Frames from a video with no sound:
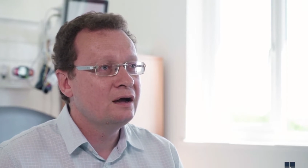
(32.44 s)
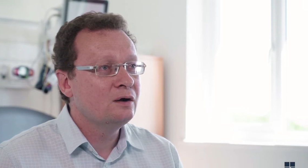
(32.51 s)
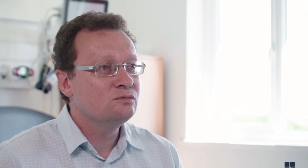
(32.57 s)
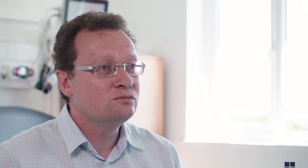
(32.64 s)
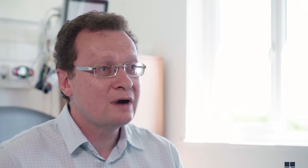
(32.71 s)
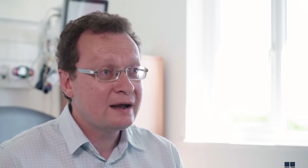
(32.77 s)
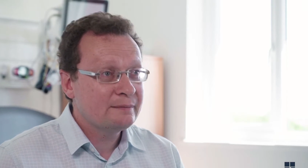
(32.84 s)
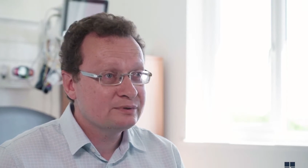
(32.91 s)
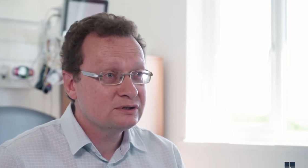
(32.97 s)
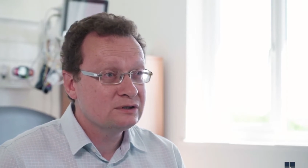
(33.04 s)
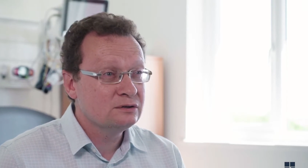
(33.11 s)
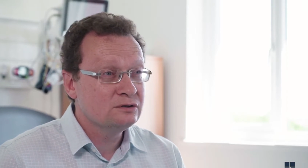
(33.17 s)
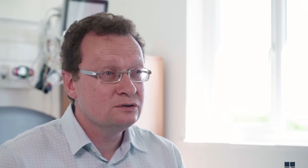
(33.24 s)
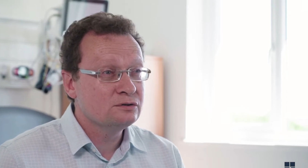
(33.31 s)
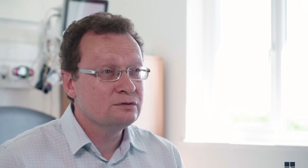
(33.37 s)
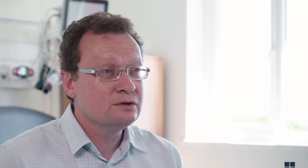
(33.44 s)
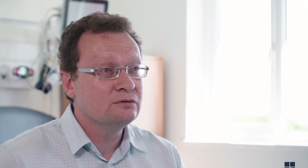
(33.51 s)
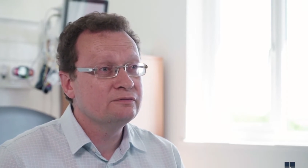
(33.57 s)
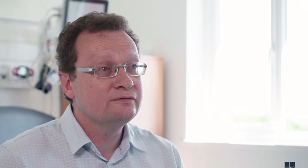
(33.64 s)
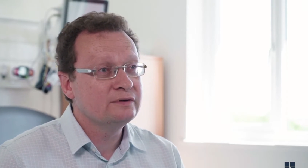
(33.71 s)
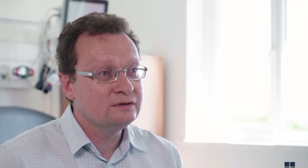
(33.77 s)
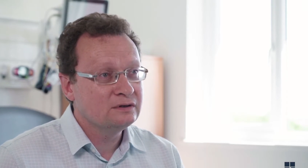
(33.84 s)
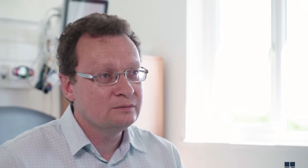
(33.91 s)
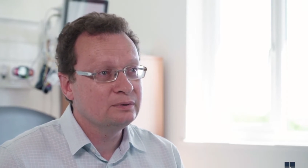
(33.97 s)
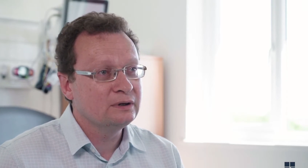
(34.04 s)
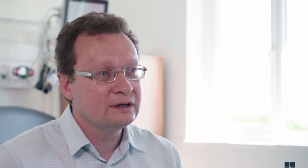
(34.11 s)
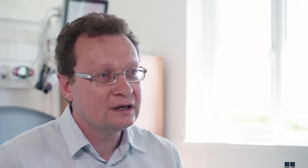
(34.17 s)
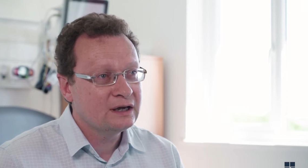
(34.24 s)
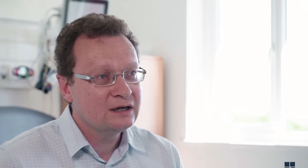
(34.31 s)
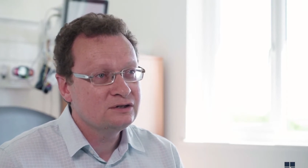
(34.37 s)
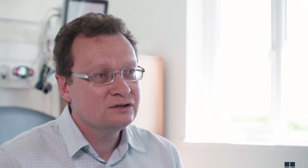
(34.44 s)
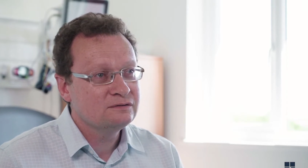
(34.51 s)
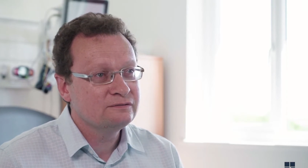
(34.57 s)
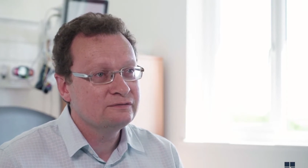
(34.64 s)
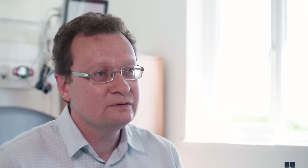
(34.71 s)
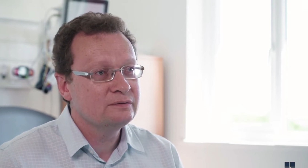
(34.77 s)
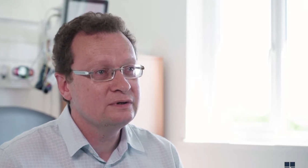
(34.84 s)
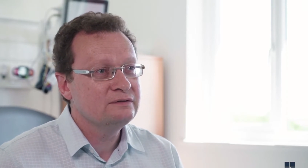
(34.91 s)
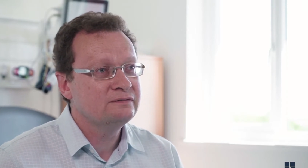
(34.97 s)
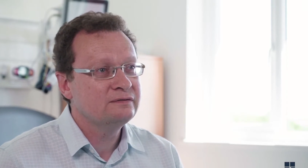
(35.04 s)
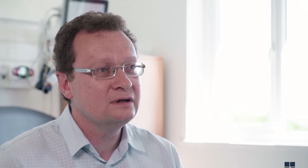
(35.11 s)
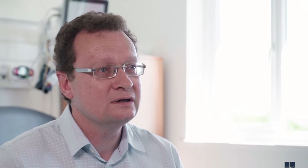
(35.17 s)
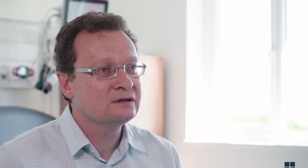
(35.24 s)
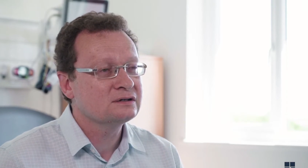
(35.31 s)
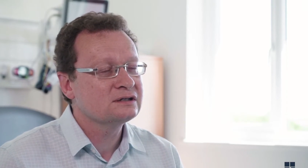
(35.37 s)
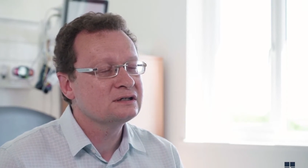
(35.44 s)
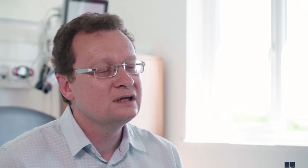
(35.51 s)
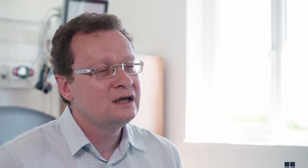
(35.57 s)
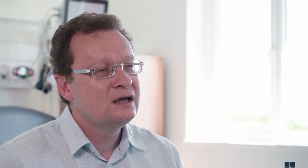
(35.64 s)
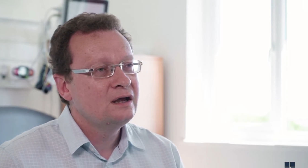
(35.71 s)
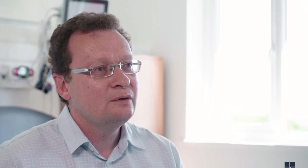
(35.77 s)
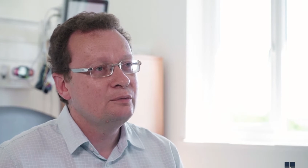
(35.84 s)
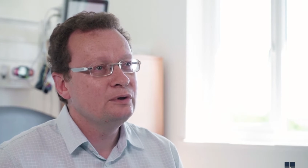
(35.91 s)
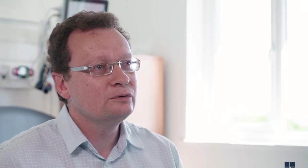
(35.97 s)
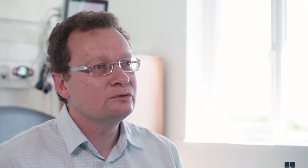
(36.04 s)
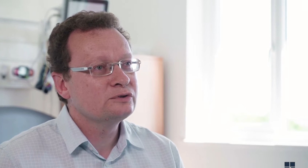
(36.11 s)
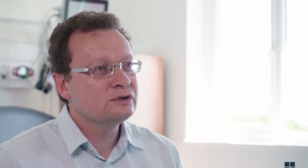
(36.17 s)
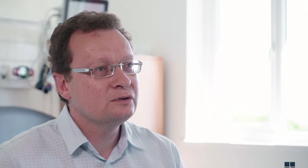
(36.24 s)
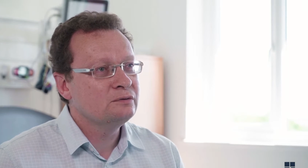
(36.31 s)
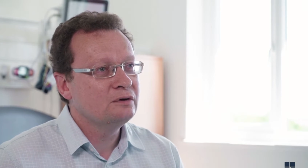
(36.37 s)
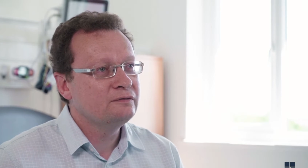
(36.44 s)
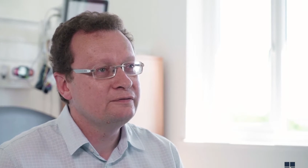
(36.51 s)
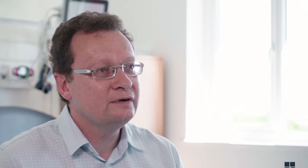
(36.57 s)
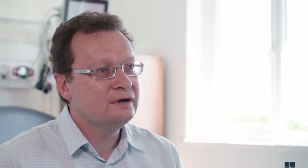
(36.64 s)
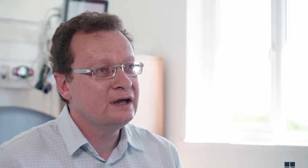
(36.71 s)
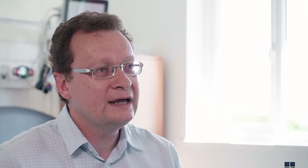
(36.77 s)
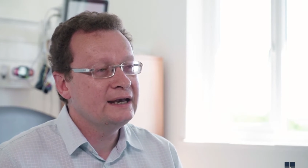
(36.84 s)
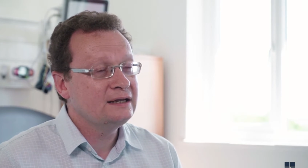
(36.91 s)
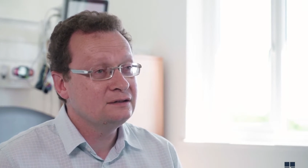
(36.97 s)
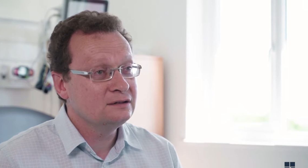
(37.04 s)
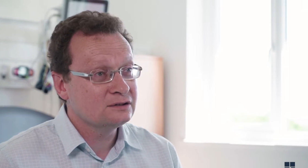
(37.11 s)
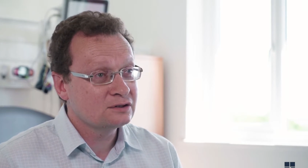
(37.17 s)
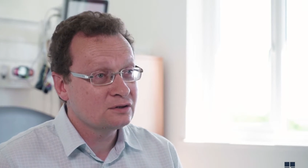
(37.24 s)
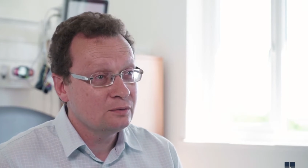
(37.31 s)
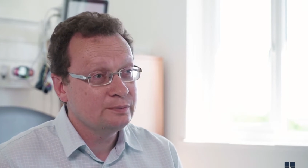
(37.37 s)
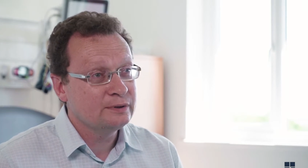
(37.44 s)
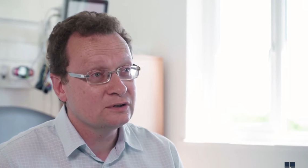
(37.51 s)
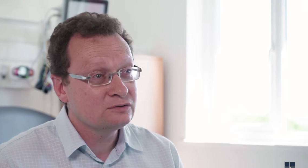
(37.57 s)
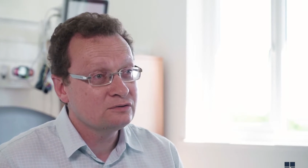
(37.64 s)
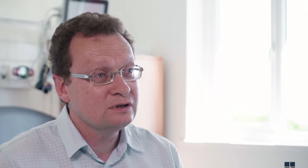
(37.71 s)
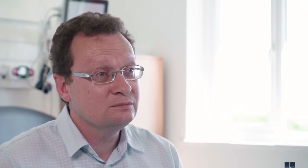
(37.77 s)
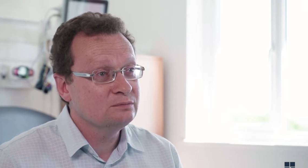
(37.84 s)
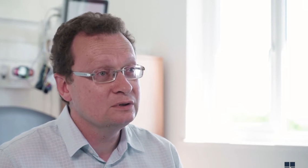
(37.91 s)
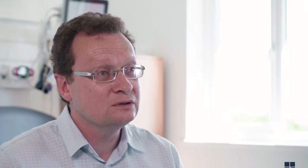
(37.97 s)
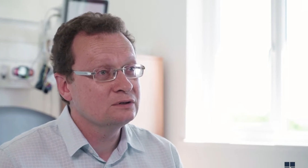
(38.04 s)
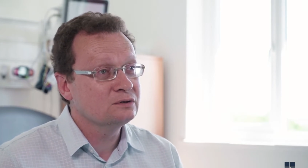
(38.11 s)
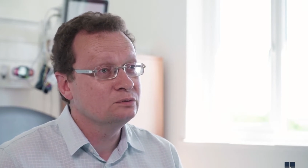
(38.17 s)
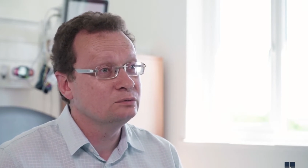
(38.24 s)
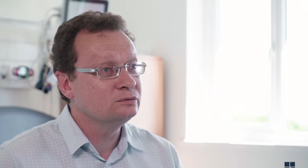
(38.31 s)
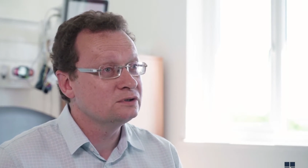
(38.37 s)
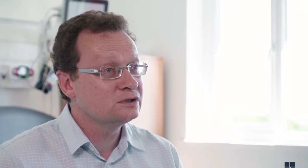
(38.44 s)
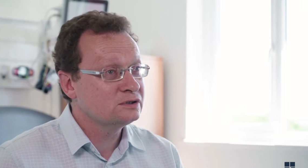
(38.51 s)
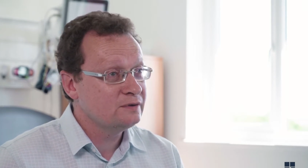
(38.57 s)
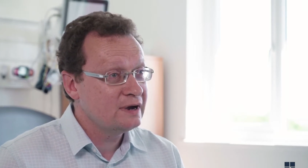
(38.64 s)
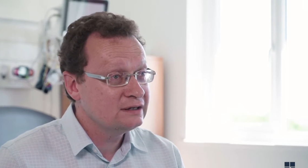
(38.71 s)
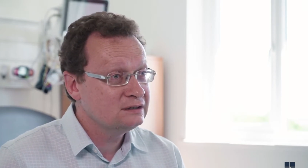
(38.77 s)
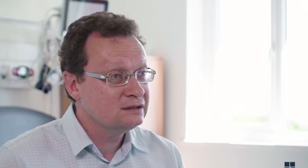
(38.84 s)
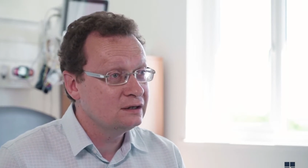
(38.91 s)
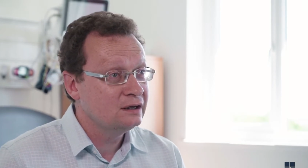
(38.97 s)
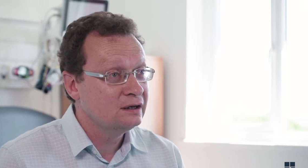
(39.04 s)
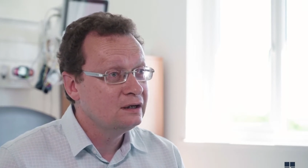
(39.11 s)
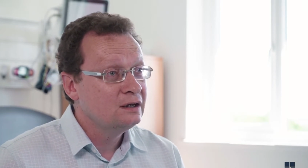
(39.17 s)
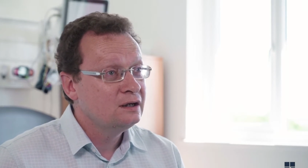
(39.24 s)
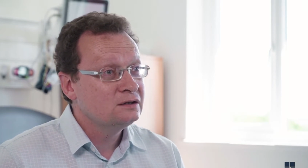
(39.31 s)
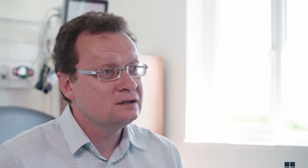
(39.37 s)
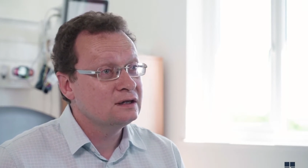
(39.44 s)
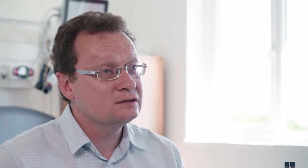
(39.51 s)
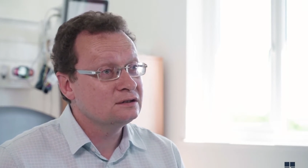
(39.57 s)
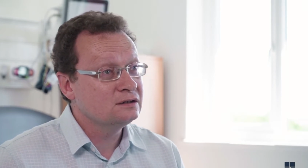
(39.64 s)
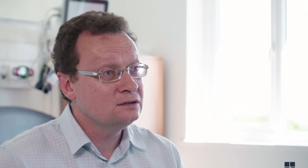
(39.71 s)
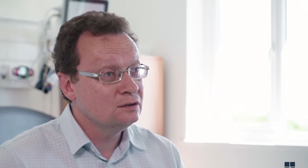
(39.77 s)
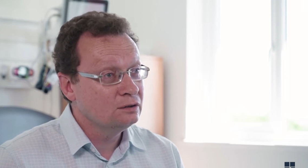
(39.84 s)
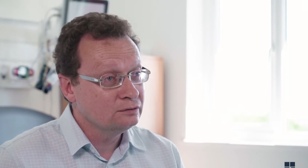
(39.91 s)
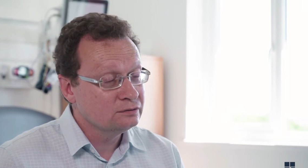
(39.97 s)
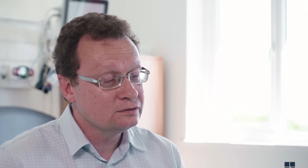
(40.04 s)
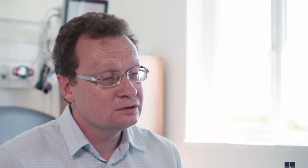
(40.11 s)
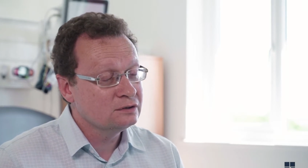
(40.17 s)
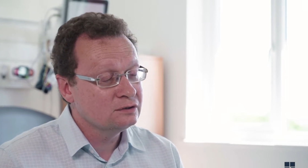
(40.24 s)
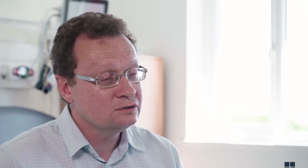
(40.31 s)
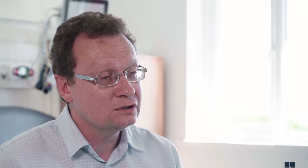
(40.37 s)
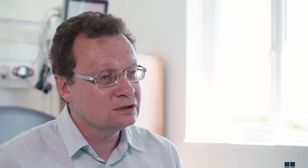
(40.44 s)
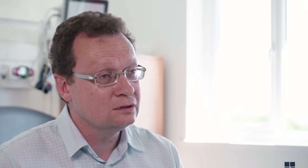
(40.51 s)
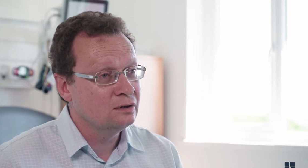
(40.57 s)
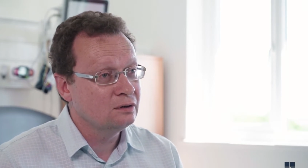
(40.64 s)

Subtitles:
wrap surgery or fundoplication for reflux. We also offer an endoscopic treatment called Stretta, so that's a non-surgical